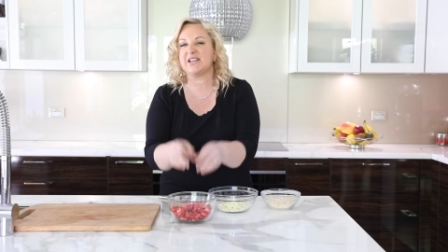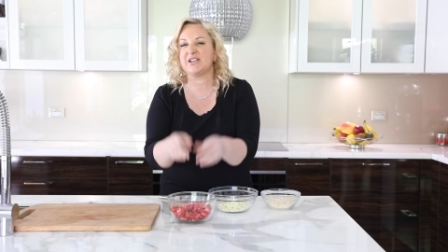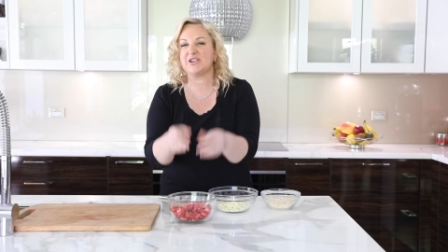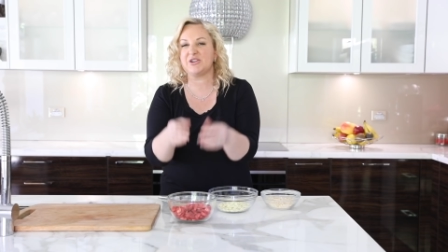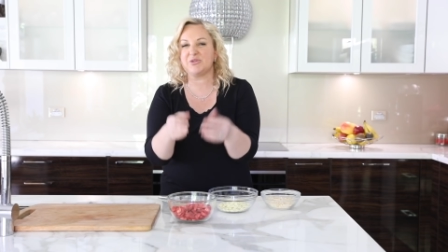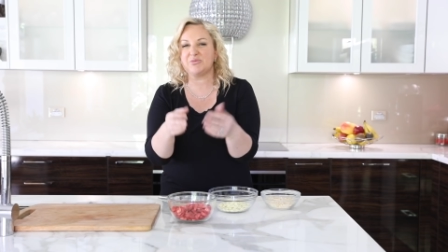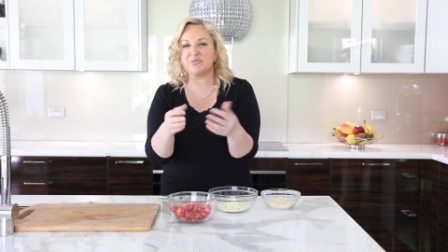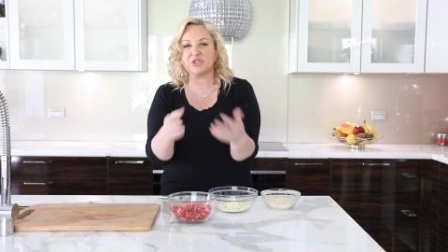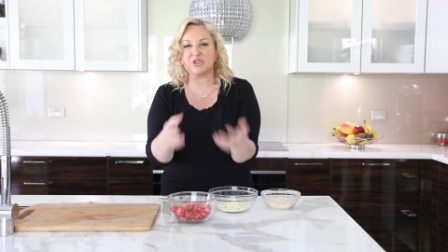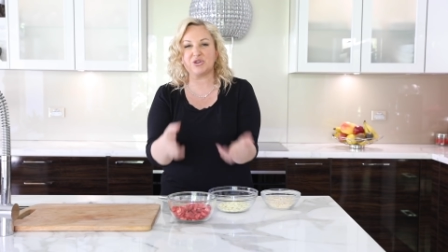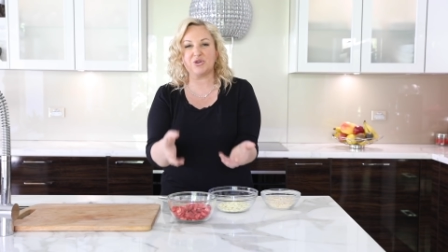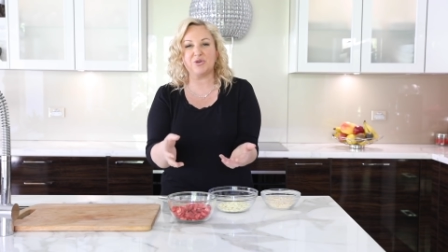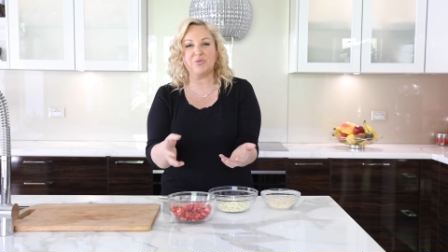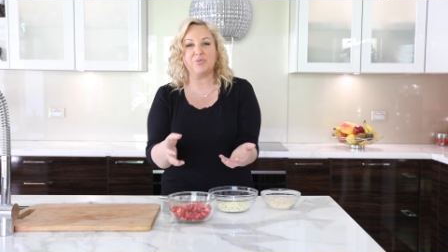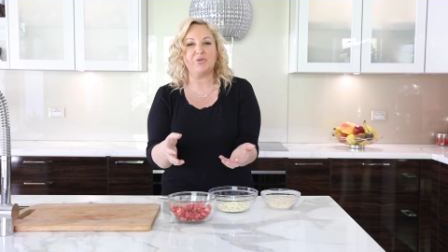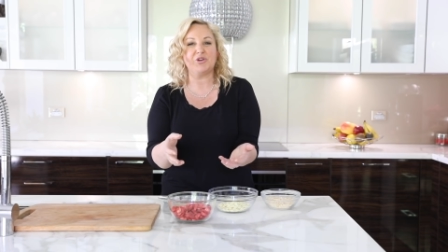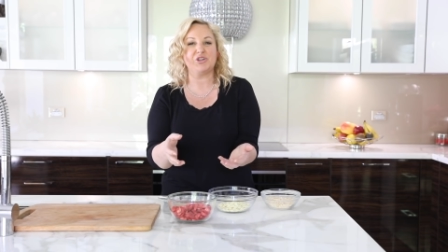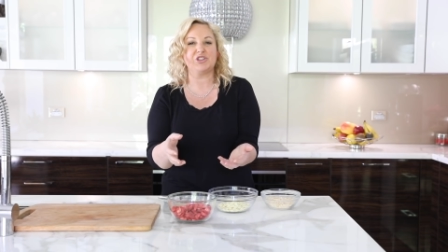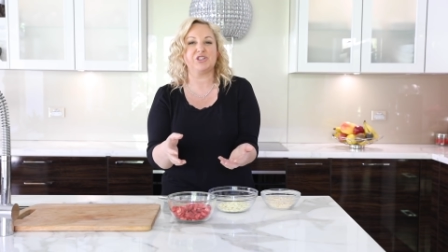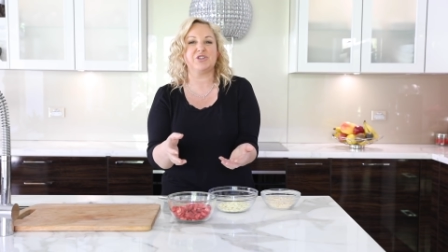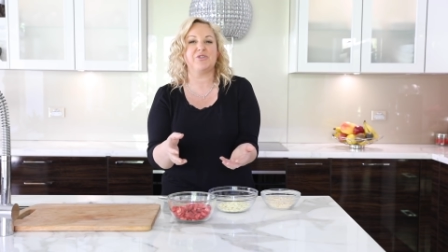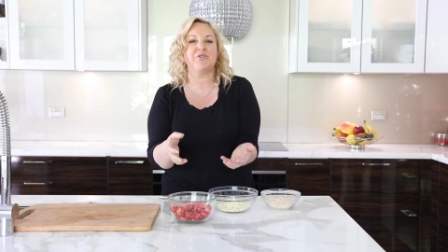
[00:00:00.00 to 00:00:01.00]
they'll absorb
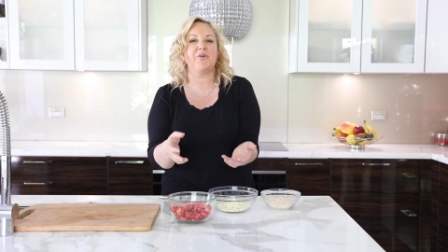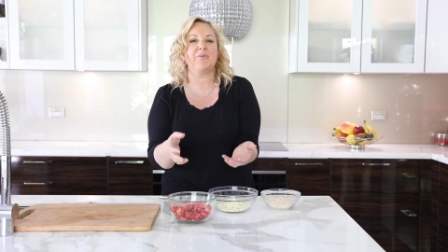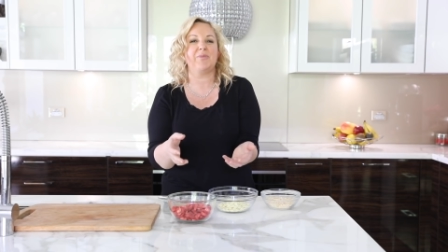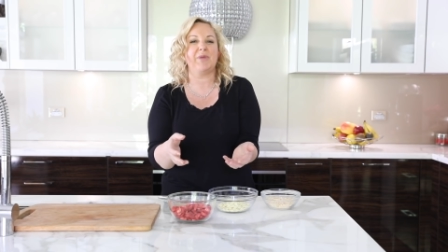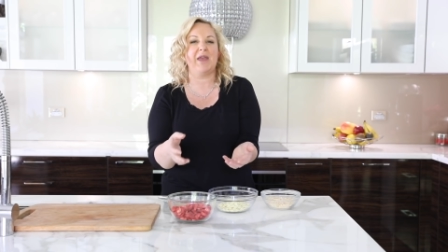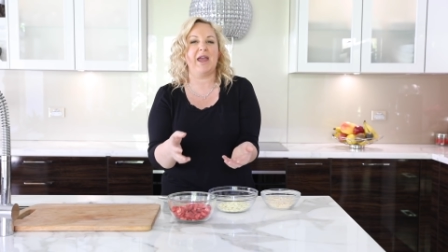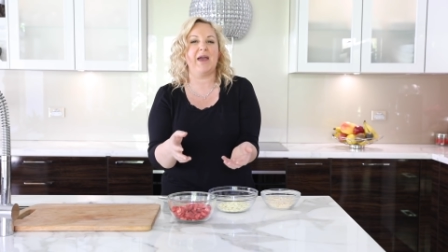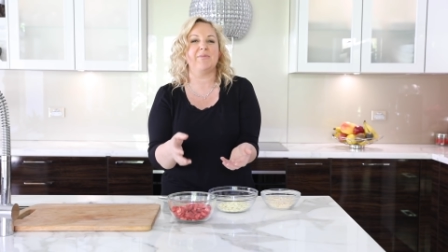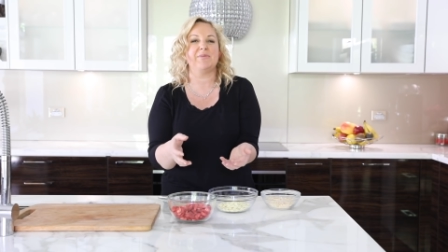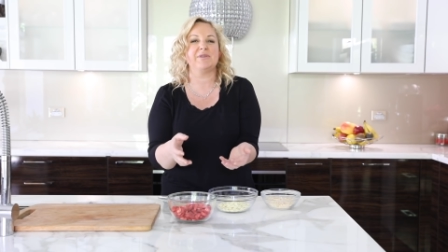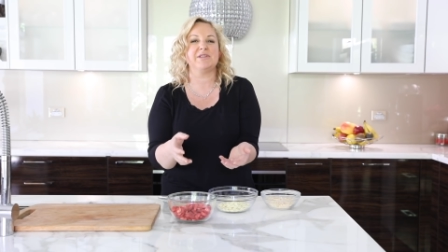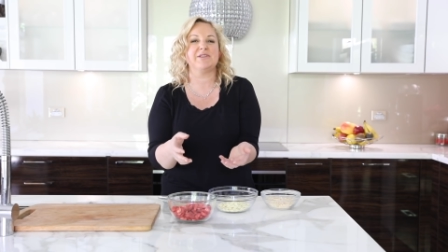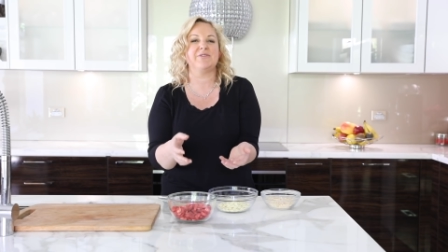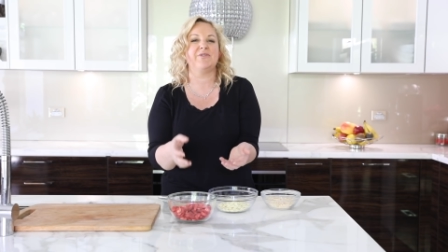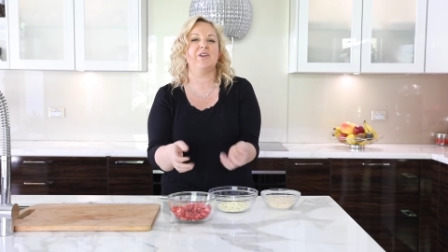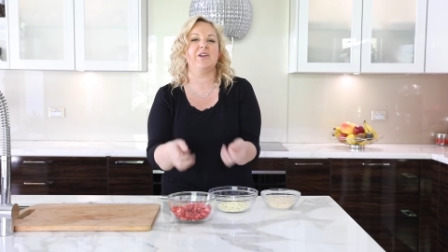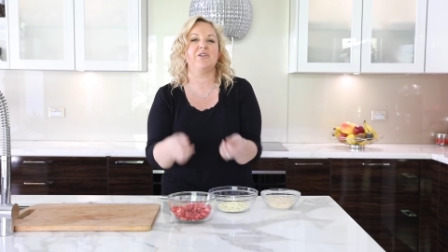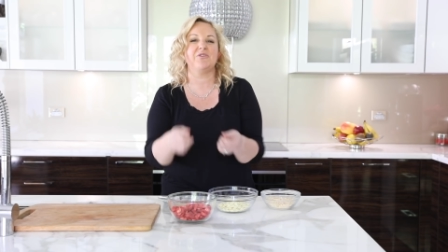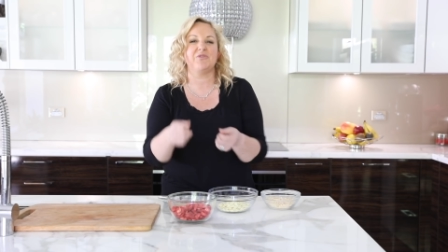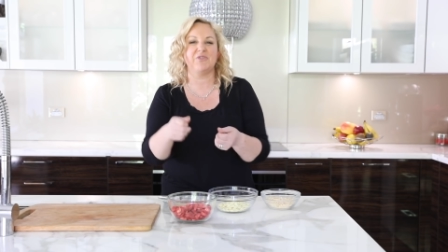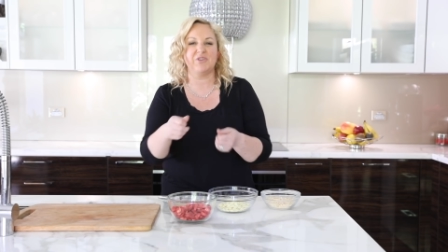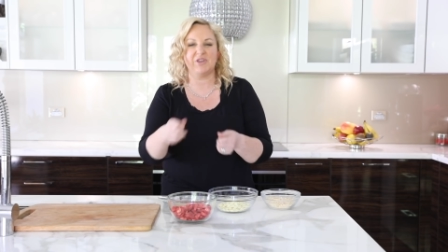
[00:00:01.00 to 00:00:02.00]
moisture from the
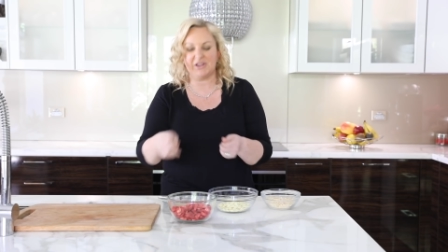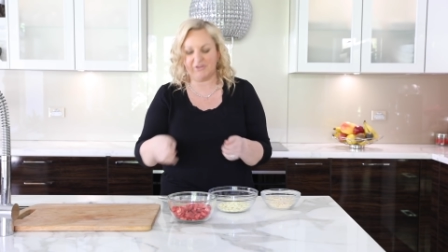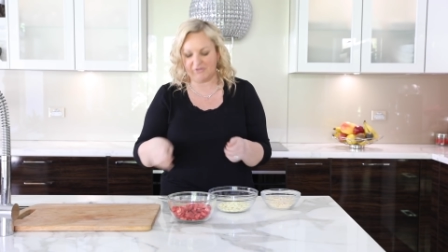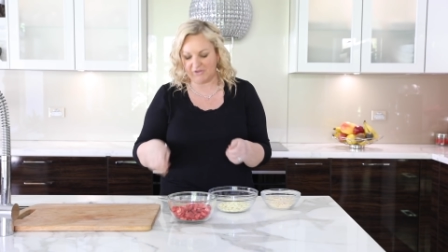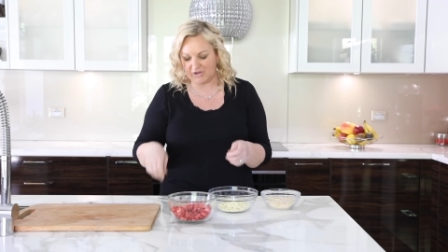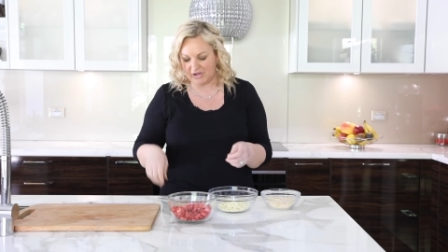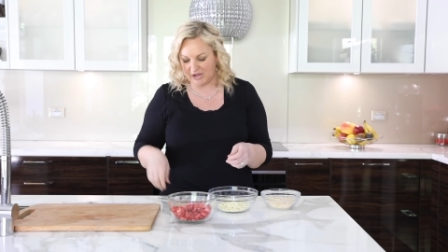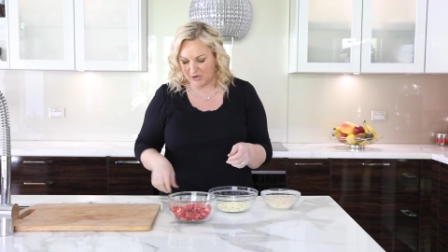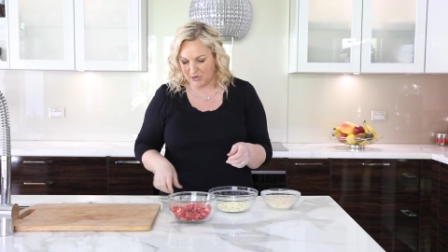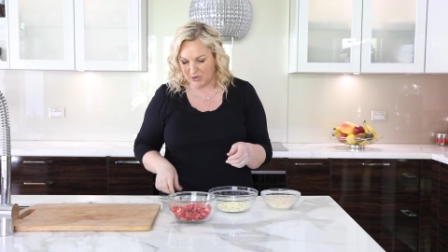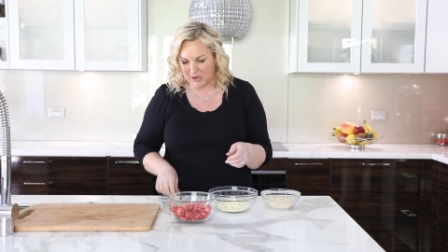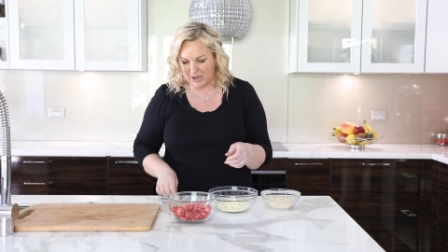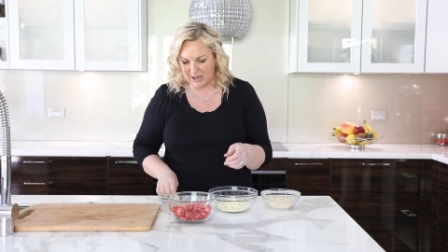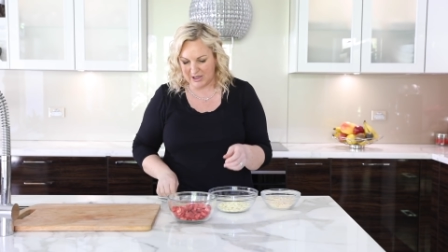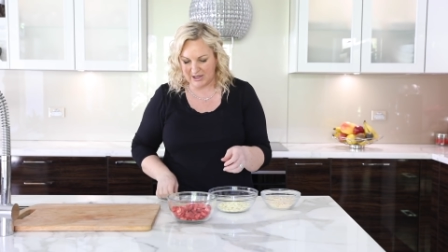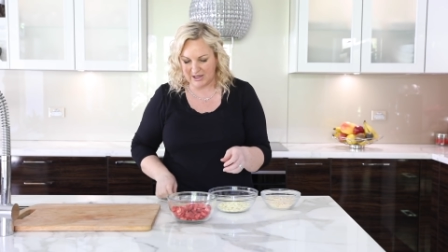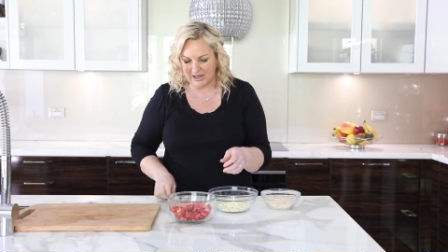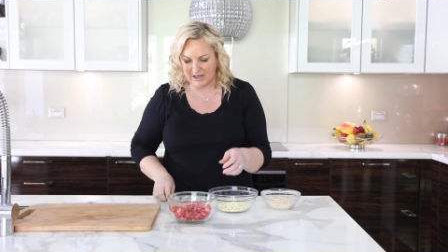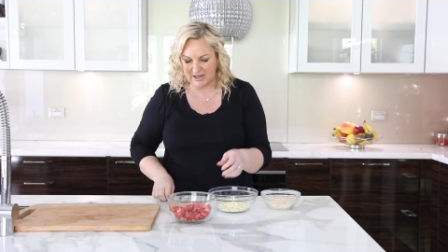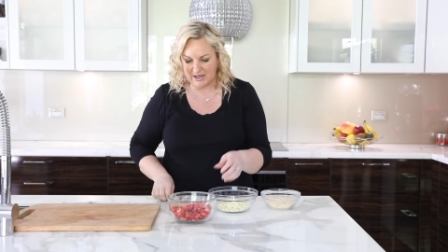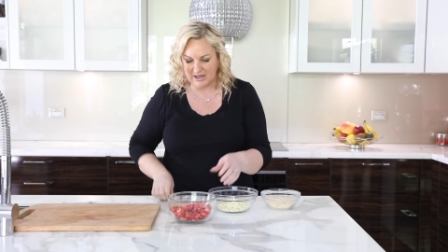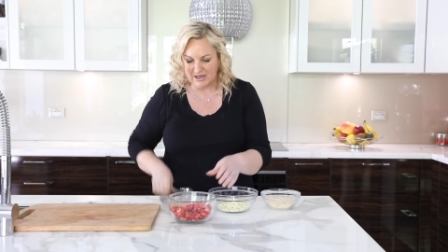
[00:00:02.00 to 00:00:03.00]
atmosphere really, really
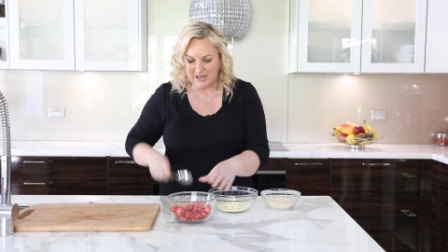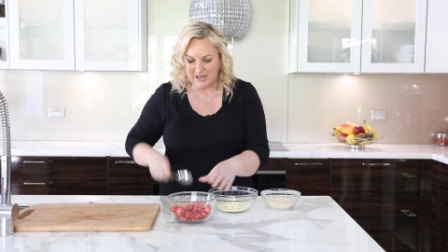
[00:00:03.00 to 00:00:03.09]
quickly.